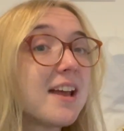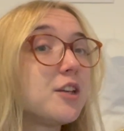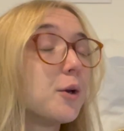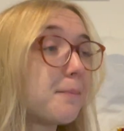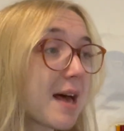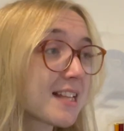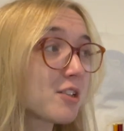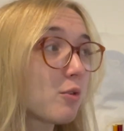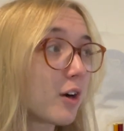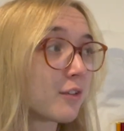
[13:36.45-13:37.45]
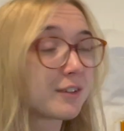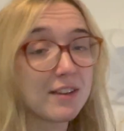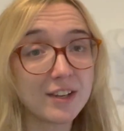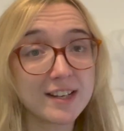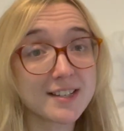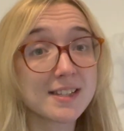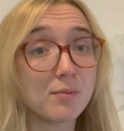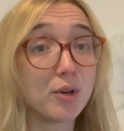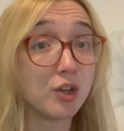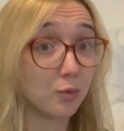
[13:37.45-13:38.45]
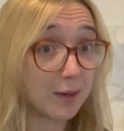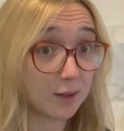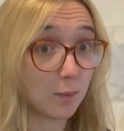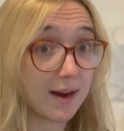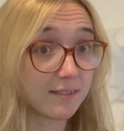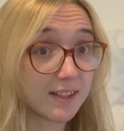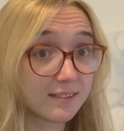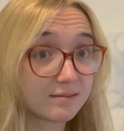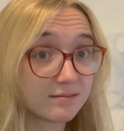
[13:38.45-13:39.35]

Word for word: You're better off giving it to someone who will wear it,